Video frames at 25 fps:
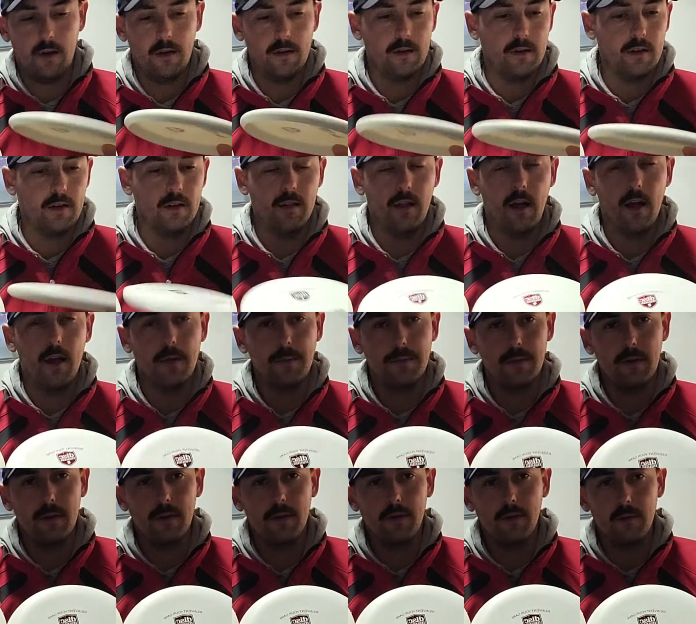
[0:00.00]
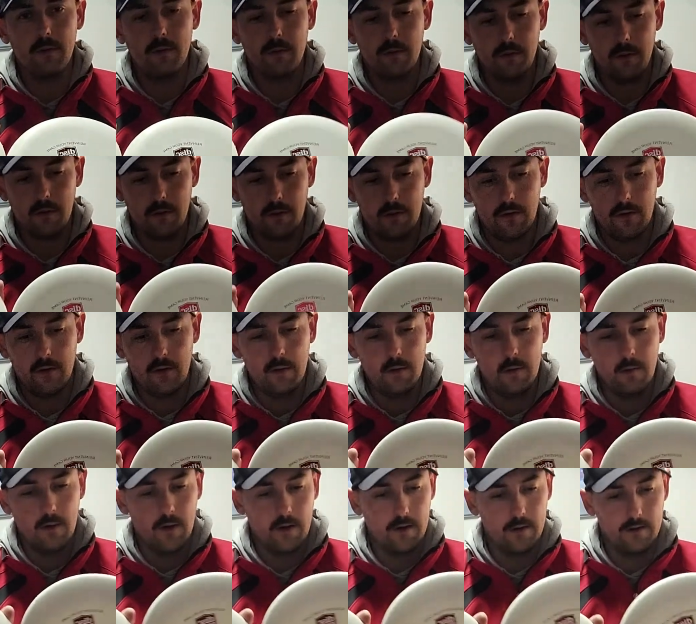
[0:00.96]
D-Line P2s. It's the
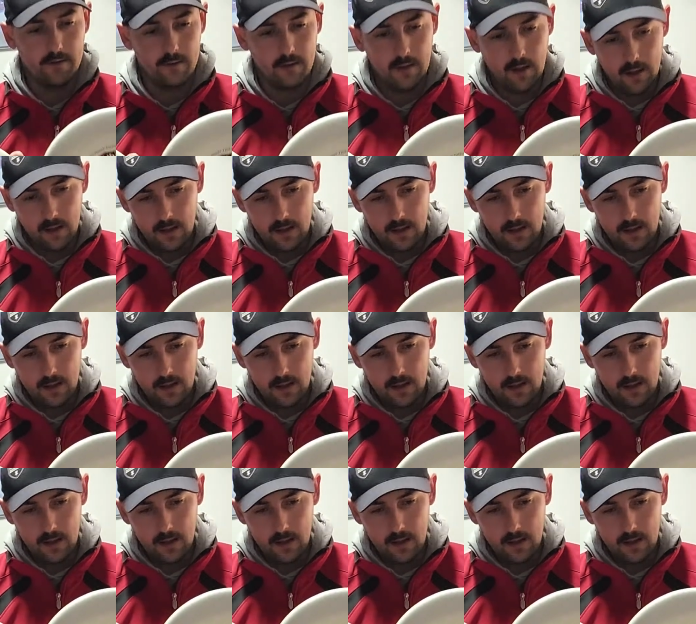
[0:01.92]
new one.